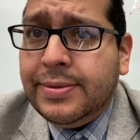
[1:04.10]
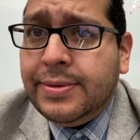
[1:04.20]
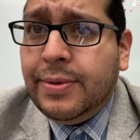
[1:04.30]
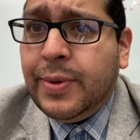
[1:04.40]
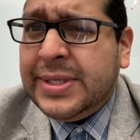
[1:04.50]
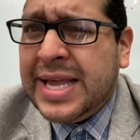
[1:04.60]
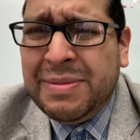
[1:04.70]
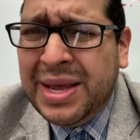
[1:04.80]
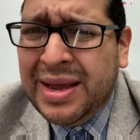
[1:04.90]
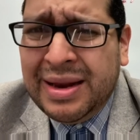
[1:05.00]
What does
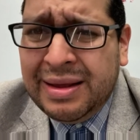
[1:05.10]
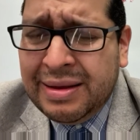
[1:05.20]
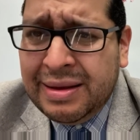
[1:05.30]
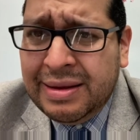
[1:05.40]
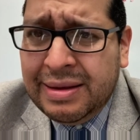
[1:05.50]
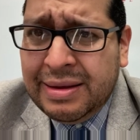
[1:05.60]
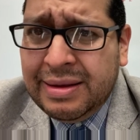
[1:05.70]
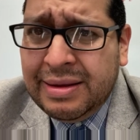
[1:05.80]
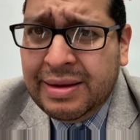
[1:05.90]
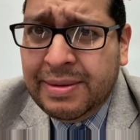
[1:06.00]
that mean?
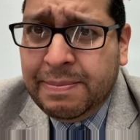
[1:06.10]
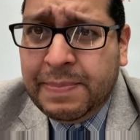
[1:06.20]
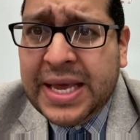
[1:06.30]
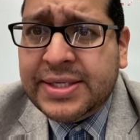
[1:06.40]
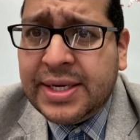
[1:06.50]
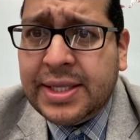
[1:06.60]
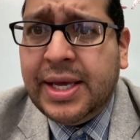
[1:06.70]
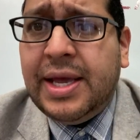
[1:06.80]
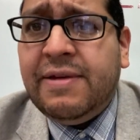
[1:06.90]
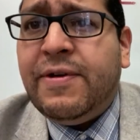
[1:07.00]

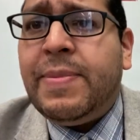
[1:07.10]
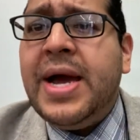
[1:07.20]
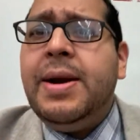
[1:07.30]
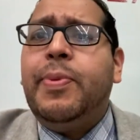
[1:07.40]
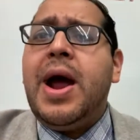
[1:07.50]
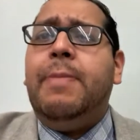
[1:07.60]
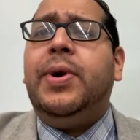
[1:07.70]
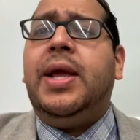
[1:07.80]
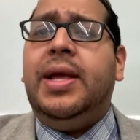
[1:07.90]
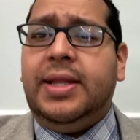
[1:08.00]
Basically, if you're buying a
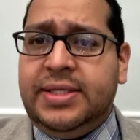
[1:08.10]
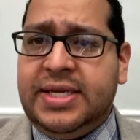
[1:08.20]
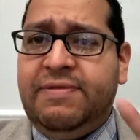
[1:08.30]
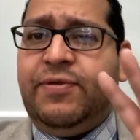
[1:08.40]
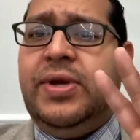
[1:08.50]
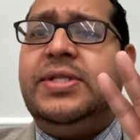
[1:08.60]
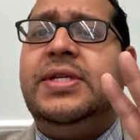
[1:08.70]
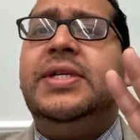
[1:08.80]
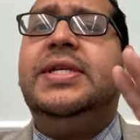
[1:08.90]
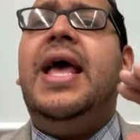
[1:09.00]
property, let's say for
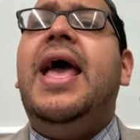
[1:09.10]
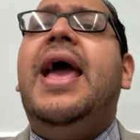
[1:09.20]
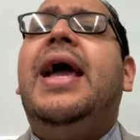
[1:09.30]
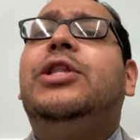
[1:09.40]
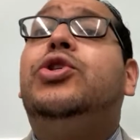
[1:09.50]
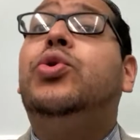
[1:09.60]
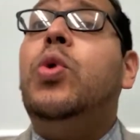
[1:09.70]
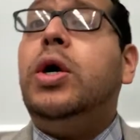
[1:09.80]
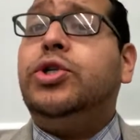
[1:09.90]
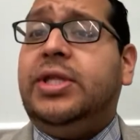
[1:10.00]
instance, at
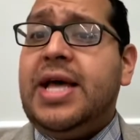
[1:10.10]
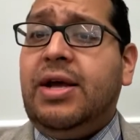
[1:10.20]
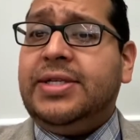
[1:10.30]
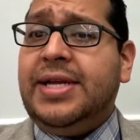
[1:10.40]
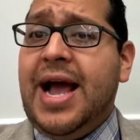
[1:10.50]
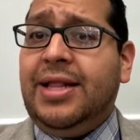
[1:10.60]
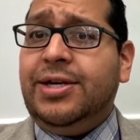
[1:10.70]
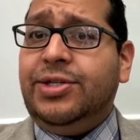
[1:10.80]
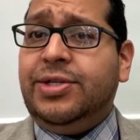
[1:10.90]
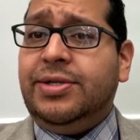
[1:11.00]

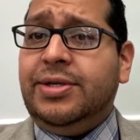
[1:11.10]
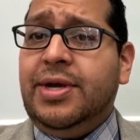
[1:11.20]
$200,000,